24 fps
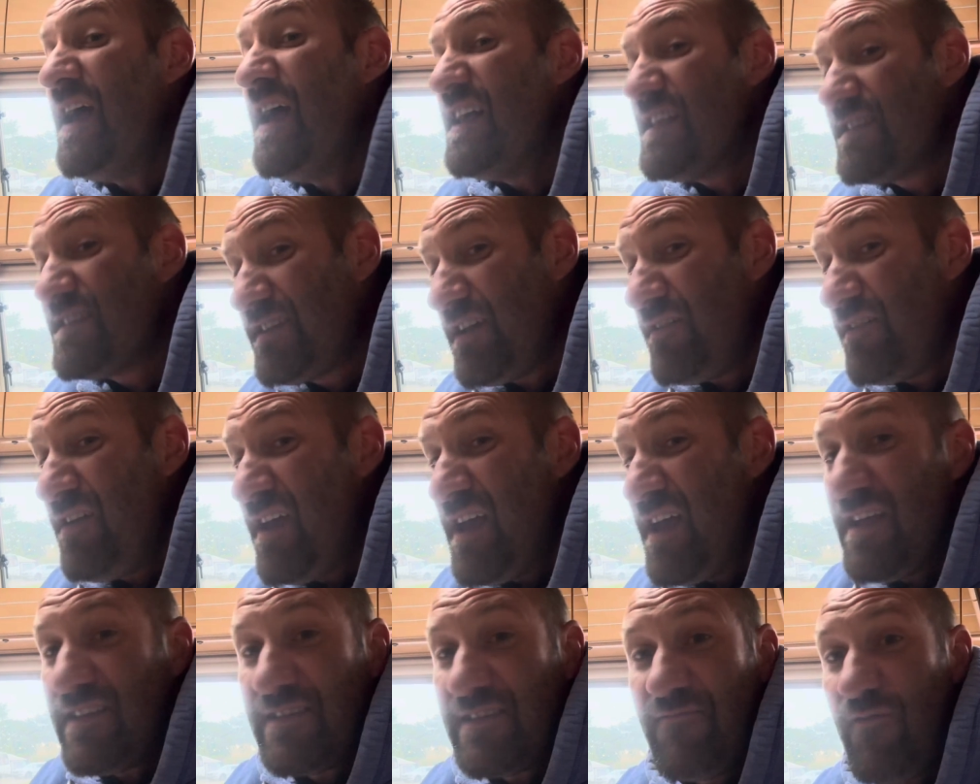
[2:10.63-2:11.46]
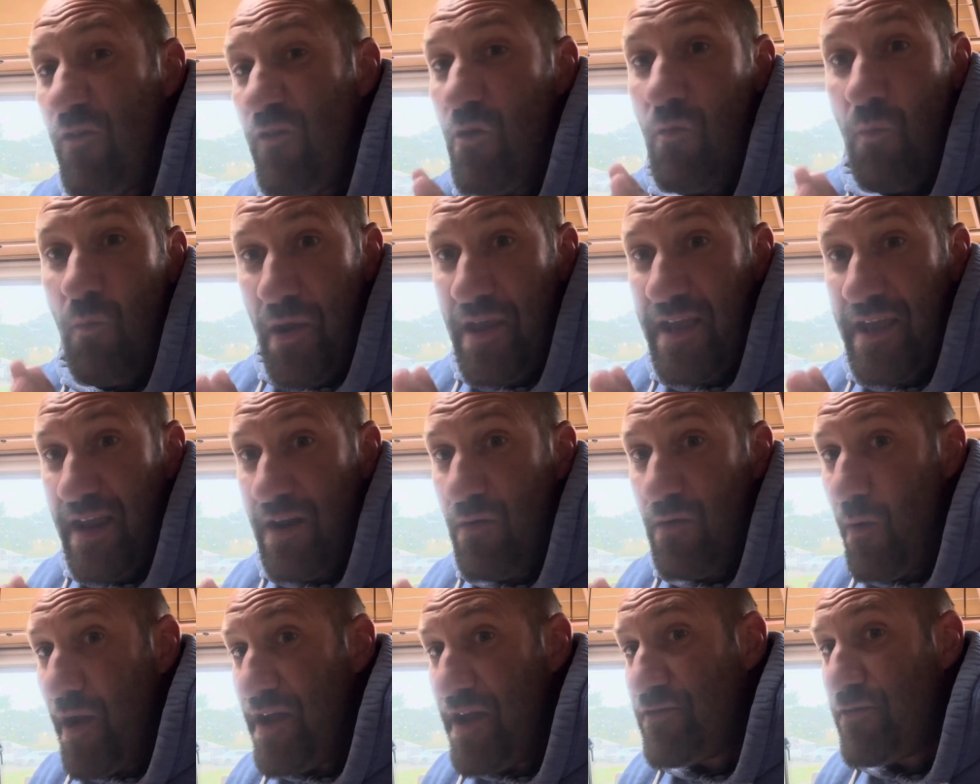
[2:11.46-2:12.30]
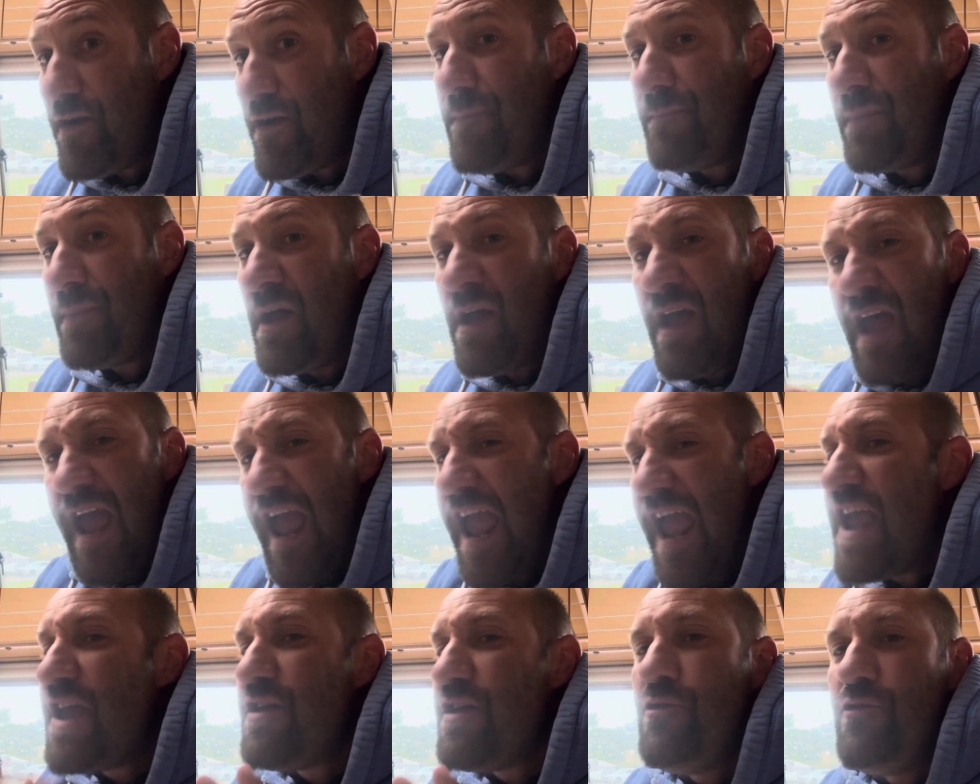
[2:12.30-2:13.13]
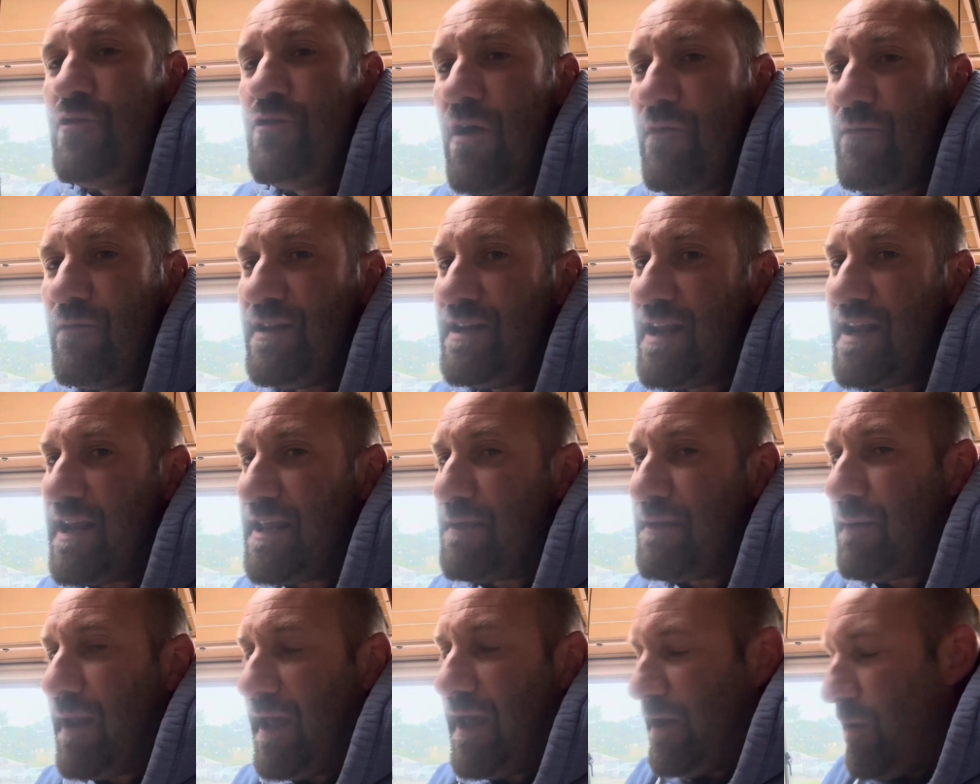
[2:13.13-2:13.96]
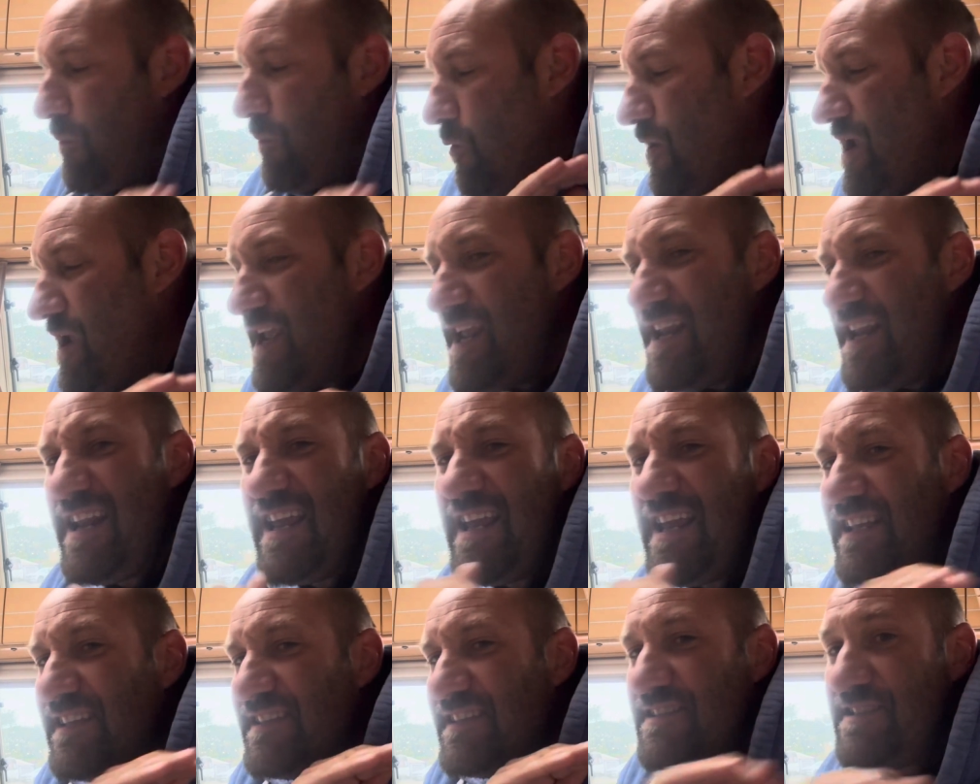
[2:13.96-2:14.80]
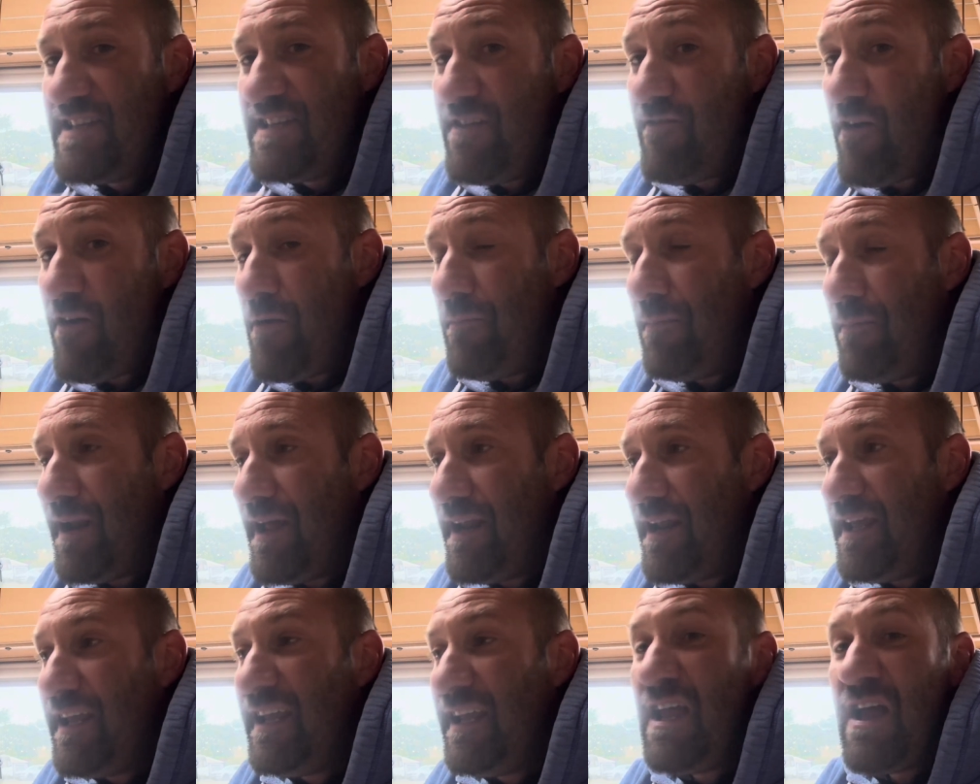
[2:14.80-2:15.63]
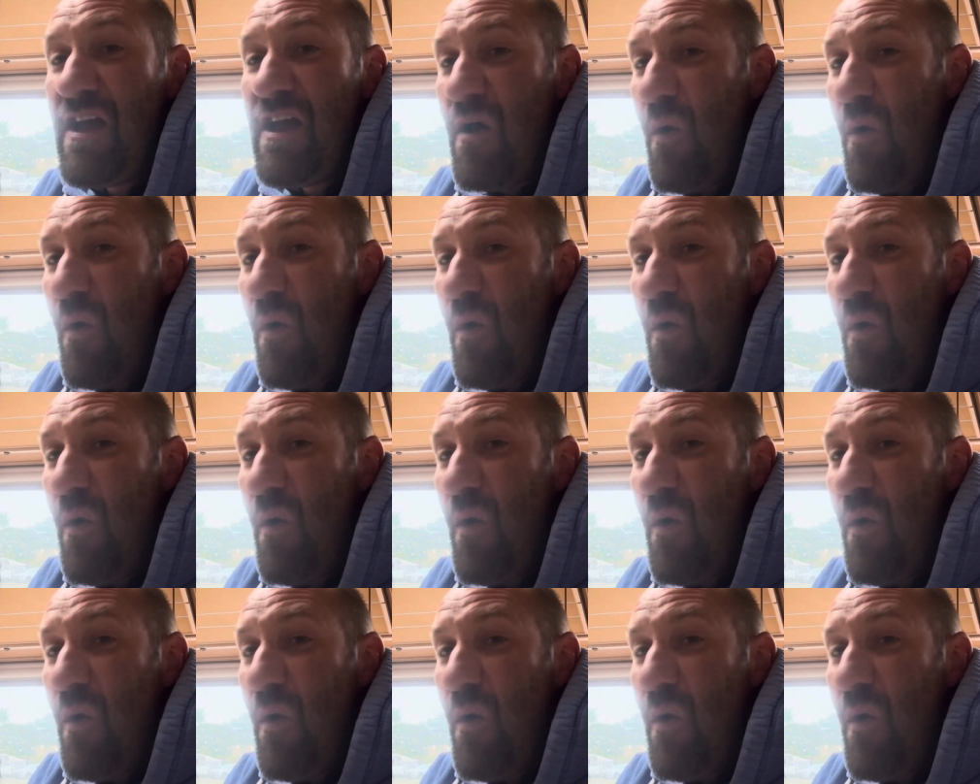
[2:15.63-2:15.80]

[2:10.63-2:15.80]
So for a weekend away trip, you don't need any planning. We need zero planning.